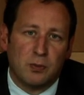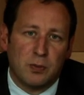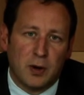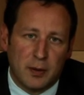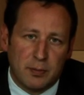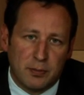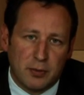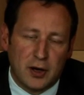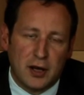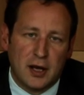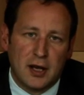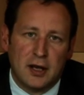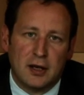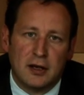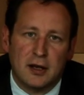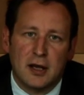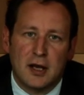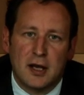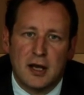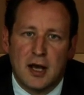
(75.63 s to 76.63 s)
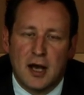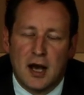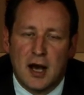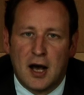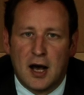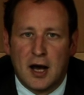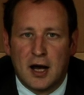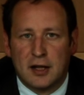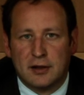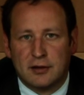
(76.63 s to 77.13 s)
By bringing
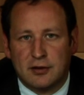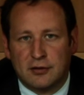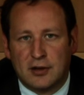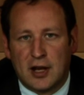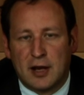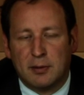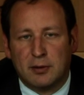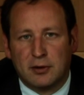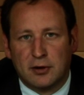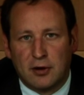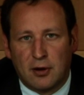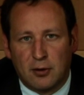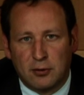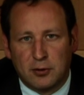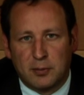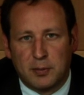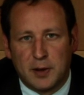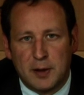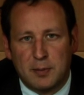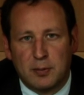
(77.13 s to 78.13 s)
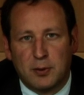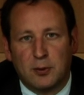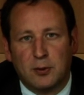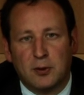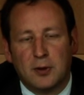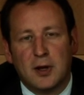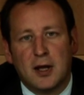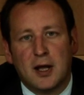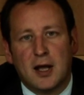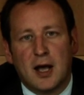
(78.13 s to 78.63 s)
in disabled and older people